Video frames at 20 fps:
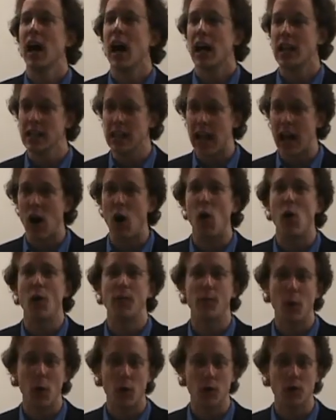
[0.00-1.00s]
allow
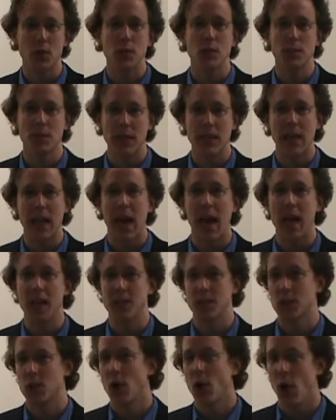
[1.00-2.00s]
votes to be
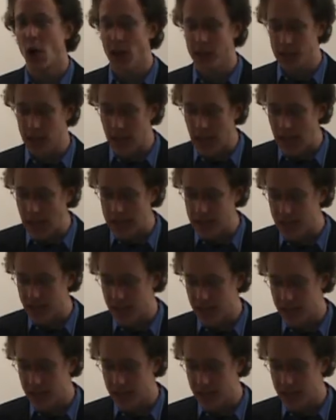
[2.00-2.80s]
cast online.